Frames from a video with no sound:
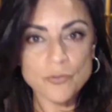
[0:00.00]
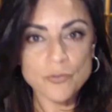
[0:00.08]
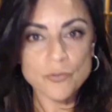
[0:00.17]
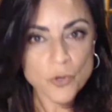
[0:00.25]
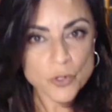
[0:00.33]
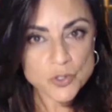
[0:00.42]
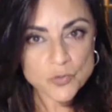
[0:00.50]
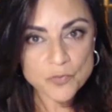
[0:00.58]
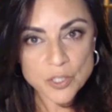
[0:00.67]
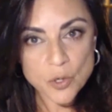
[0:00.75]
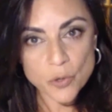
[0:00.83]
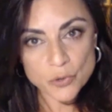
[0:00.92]
And of course,
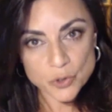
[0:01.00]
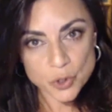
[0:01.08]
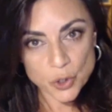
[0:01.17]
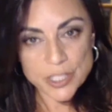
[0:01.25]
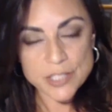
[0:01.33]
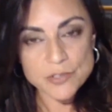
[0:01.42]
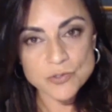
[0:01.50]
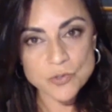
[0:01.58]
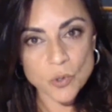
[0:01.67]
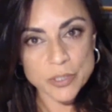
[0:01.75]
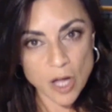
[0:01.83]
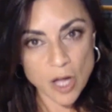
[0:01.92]
we know
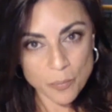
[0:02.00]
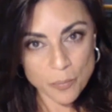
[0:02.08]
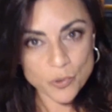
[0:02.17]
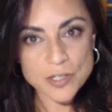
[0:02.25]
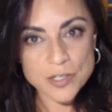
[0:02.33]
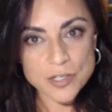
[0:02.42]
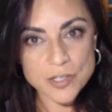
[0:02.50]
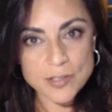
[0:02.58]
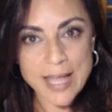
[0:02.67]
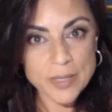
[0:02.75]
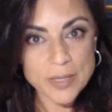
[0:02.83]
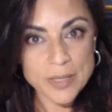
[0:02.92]
Turkey's role in
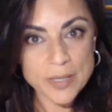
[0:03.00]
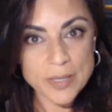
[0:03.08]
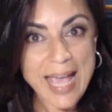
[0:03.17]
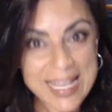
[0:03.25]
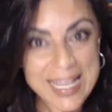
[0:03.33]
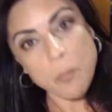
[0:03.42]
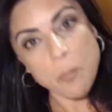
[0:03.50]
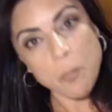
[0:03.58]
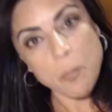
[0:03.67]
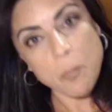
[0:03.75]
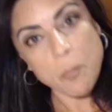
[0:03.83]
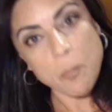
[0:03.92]
Operation Gladio B
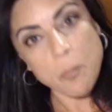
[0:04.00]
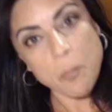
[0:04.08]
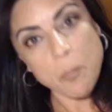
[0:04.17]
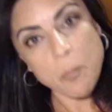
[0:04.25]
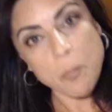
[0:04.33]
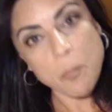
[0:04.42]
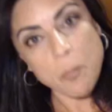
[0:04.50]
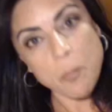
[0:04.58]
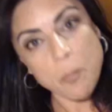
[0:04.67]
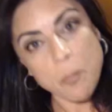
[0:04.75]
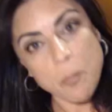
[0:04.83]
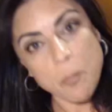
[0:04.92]
as the top
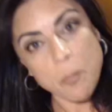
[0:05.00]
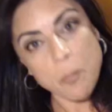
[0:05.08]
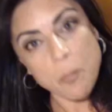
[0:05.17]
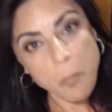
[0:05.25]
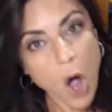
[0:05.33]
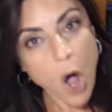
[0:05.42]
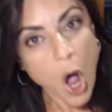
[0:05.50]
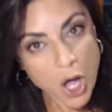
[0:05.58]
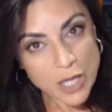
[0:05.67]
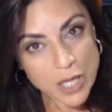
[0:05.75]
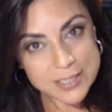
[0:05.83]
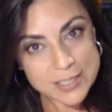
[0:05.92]
role, as the
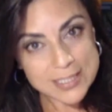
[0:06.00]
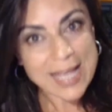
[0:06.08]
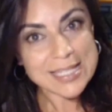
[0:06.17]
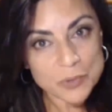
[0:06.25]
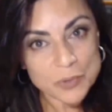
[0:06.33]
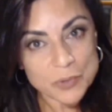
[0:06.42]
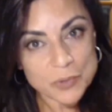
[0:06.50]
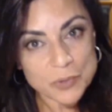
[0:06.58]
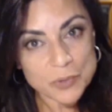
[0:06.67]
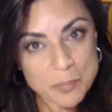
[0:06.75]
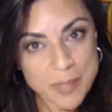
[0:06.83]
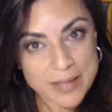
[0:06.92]
pawns, as the
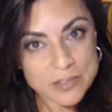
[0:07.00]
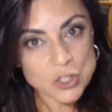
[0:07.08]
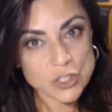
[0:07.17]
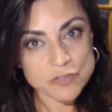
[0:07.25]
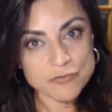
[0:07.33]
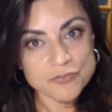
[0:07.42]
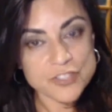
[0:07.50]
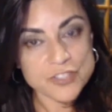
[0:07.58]
implementers,